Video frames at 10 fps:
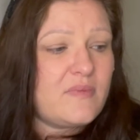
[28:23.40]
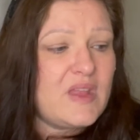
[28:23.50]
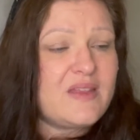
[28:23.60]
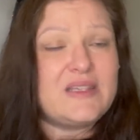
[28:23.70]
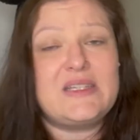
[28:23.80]

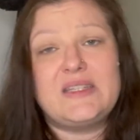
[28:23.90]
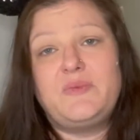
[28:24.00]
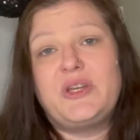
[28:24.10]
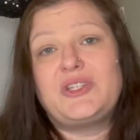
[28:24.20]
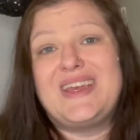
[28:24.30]
the Disney
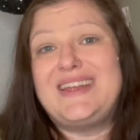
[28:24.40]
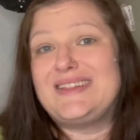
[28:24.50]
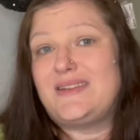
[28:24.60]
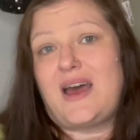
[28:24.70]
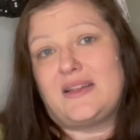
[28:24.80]
Wish, it is
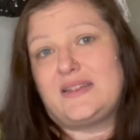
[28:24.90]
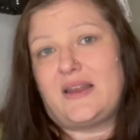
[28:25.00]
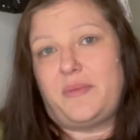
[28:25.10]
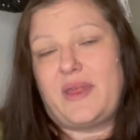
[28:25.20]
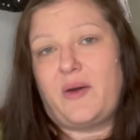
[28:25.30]
not set
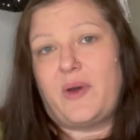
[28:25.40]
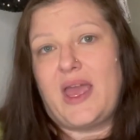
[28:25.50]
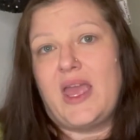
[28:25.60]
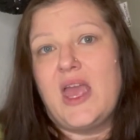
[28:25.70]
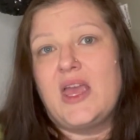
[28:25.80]
up that way.